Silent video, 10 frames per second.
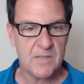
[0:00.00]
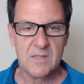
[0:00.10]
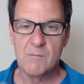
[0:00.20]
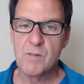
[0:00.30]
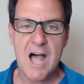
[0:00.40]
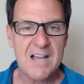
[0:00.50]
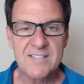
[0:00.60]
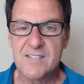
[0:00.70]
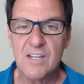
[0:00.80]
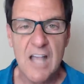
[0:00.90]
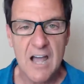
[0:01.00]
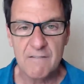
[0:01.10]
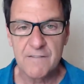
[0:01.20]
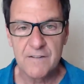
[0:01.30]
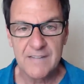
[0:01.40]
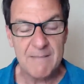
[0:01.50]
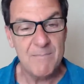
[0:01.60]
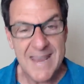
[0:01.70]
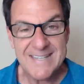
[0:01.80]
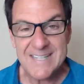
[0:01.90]
the blocks to love that
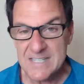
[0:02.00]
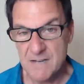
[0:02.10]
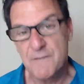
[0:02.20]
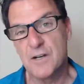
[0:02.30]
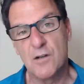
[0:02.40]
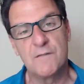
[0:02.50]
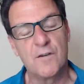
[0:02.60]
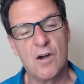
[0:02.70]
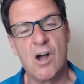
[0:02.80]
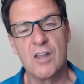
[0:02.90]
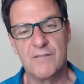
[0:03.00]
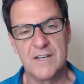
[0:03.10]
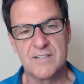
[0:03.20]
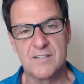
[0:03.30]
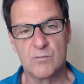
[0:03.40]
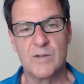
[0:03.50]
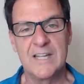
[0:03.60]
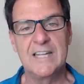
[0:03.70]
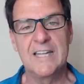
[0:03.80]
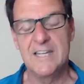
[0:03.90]
makes it difficult for all of us to
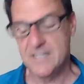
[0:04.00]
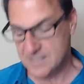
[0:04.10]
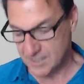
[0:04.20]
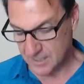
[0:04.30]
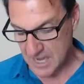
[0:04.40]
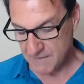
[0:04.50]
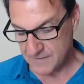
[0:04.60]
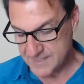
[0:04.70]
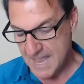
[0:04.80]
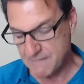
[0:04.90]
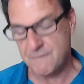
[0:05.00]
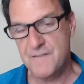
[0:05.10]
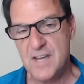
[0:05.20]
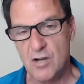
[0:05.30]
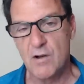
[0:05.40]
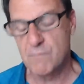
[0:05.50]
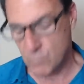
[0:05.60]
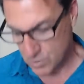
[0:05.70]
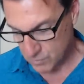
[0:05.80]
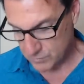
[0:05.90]
really lean into love is that fear of
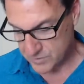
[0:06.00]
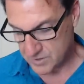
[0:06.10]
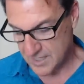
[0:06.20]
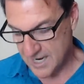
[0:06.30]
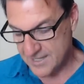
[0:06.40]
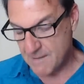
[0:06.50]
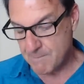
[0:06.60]
wounds, the